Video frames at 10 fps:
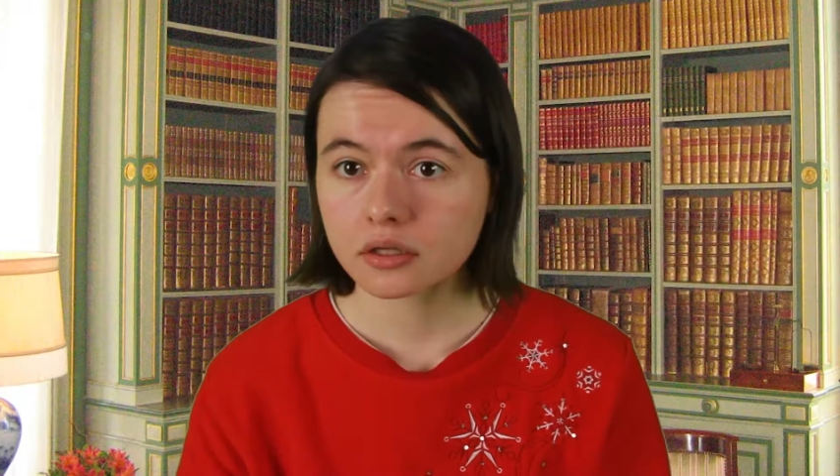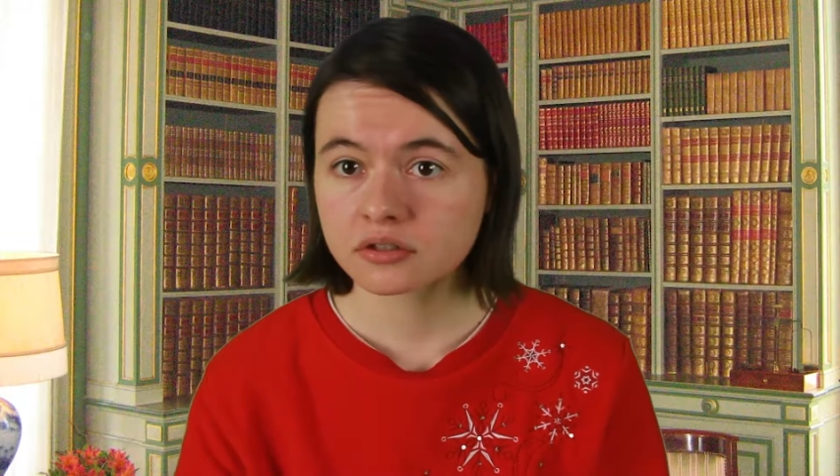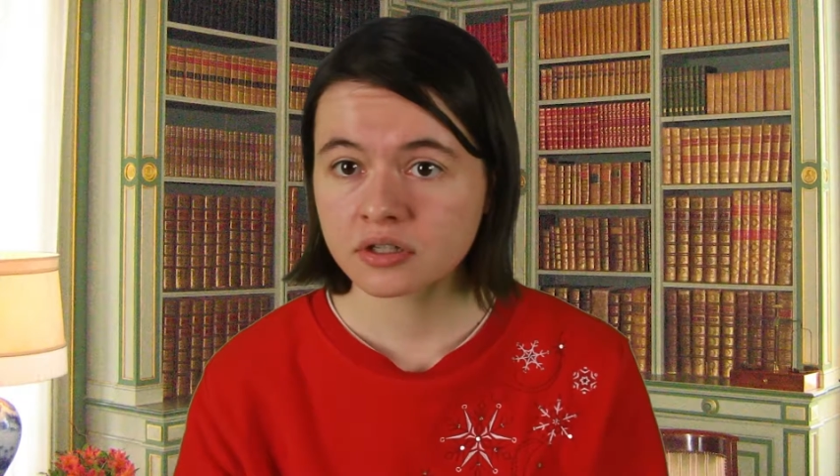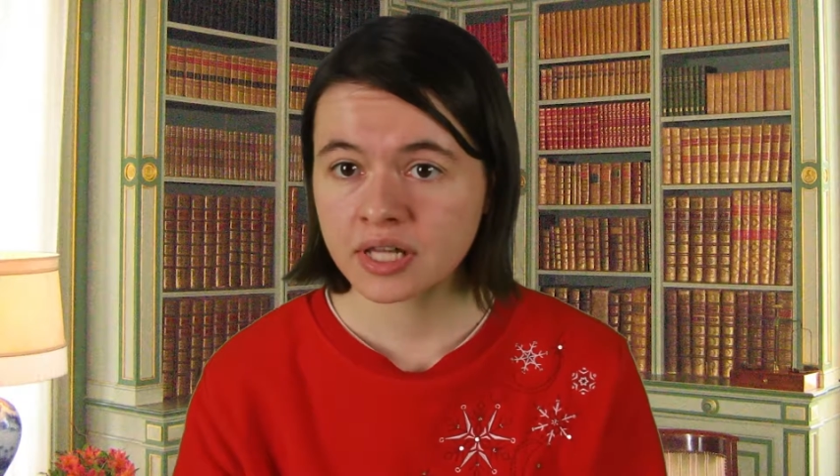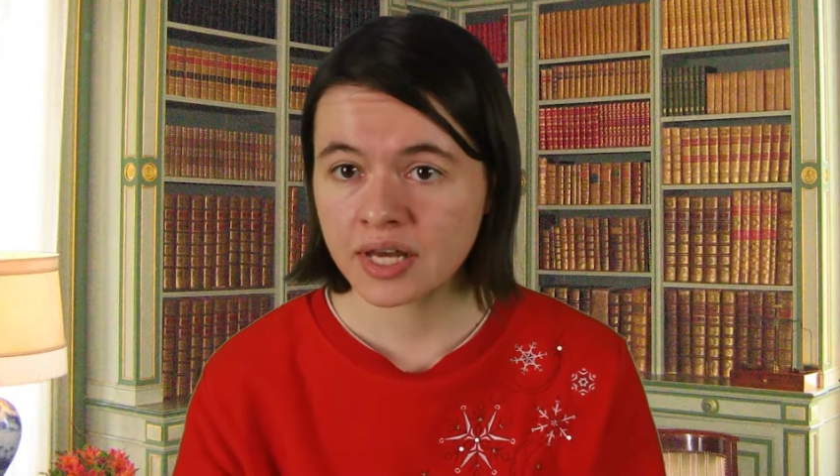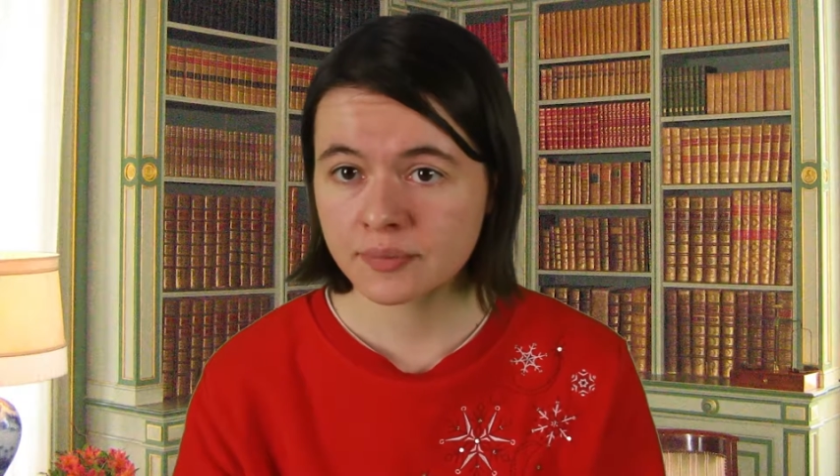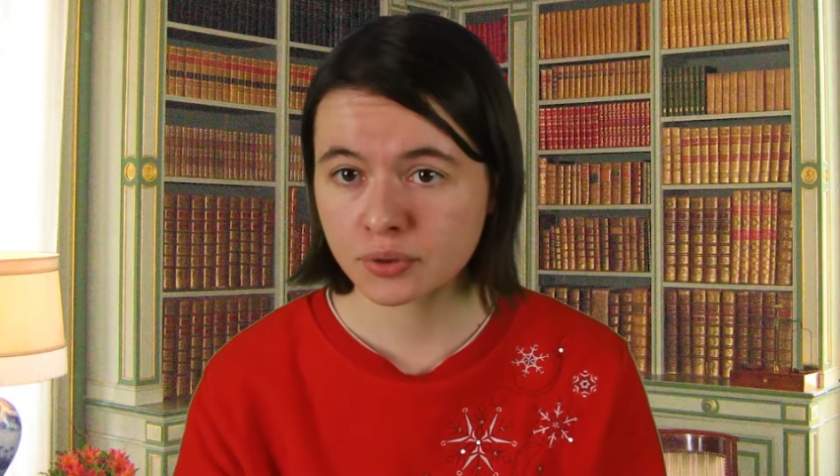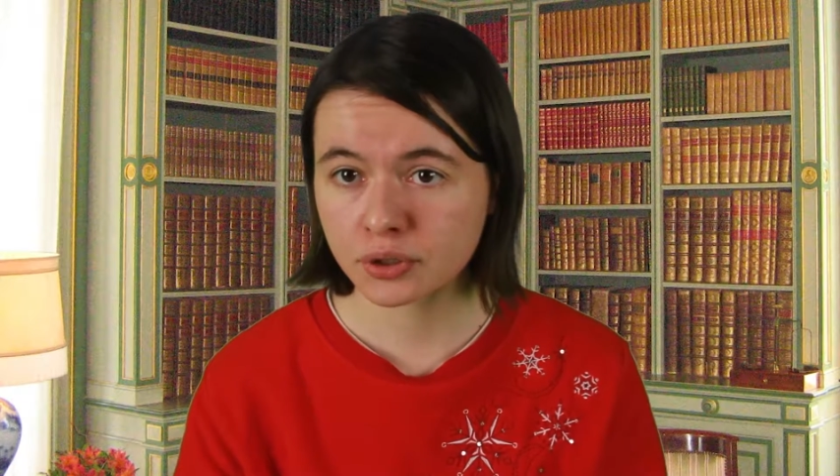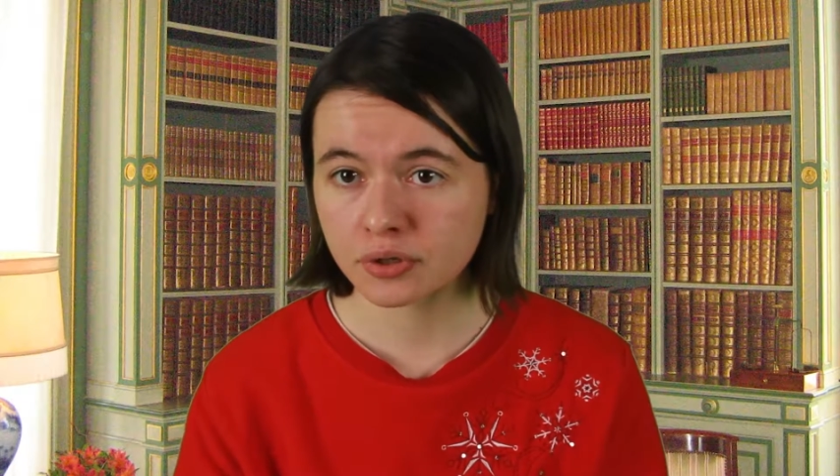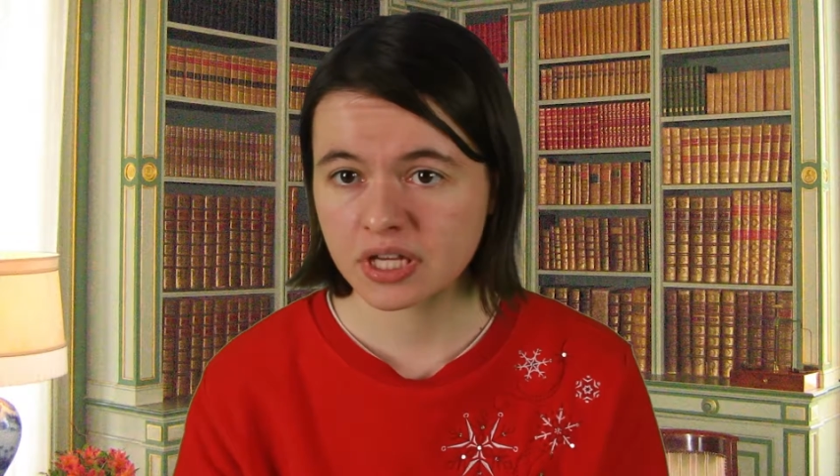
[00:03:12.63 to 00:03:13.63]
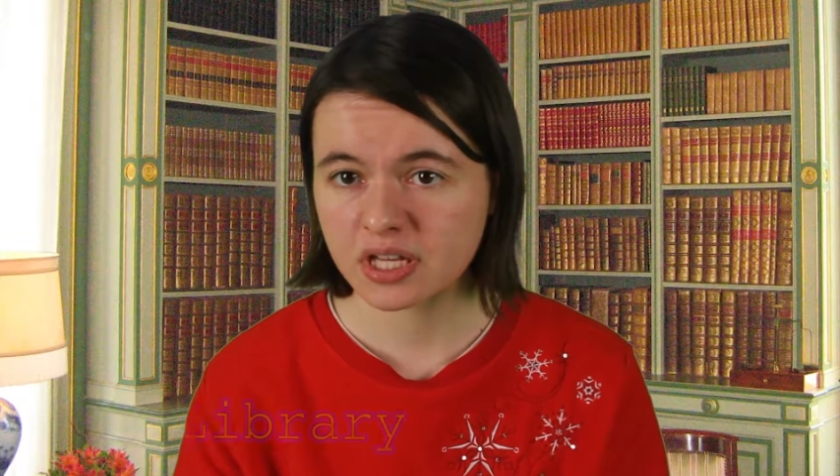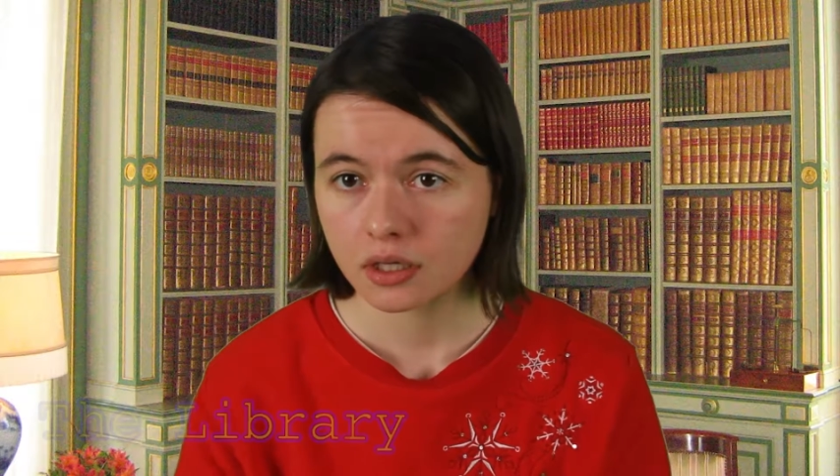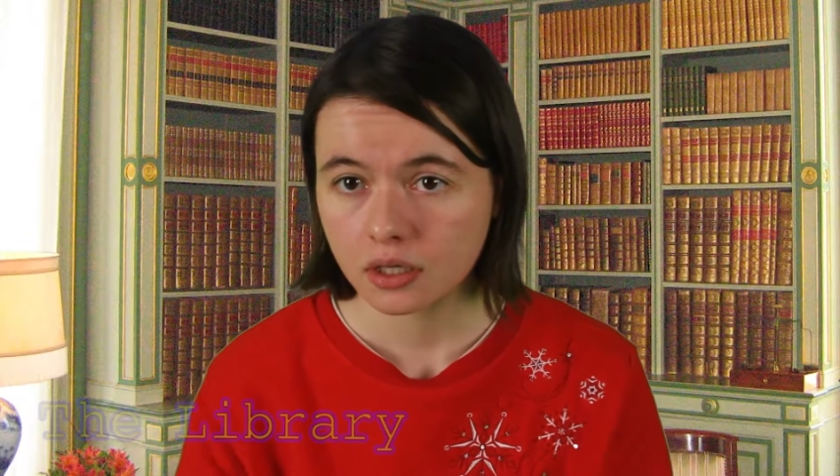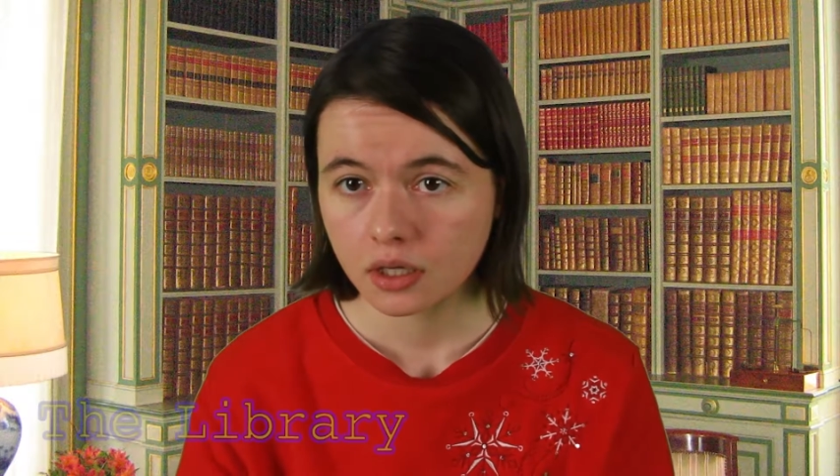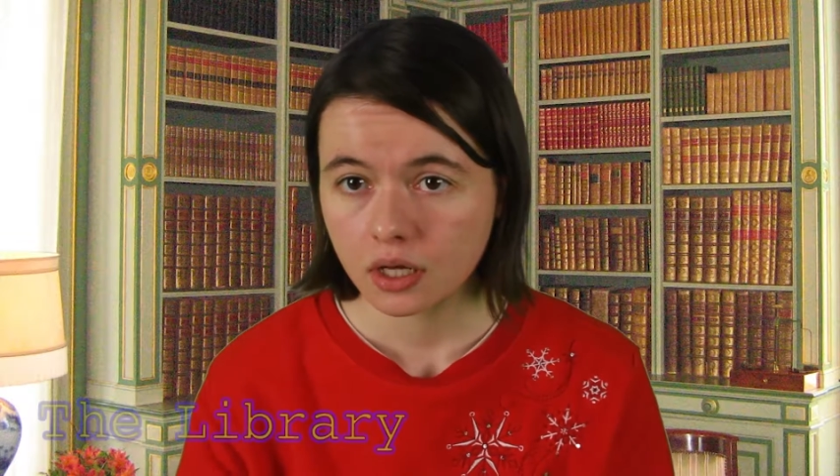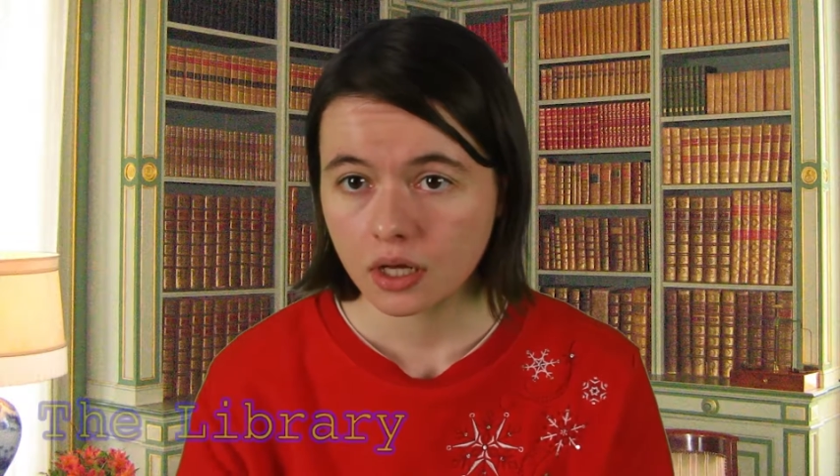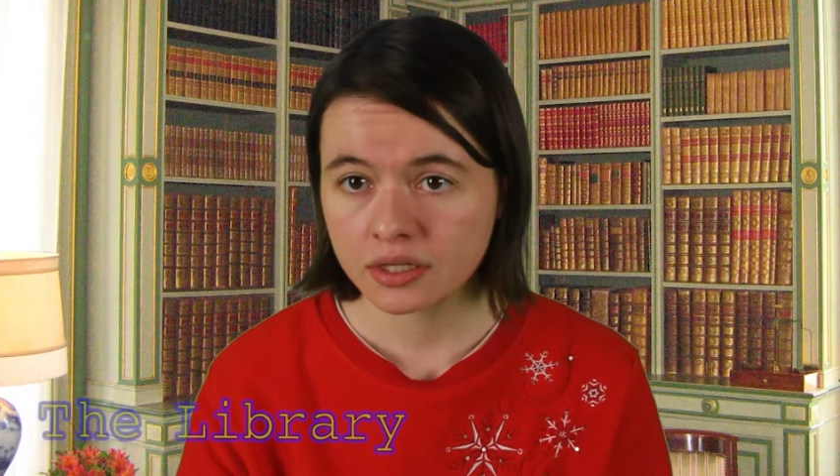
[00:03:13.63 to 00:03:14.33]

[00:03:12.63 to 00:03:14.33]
The library. A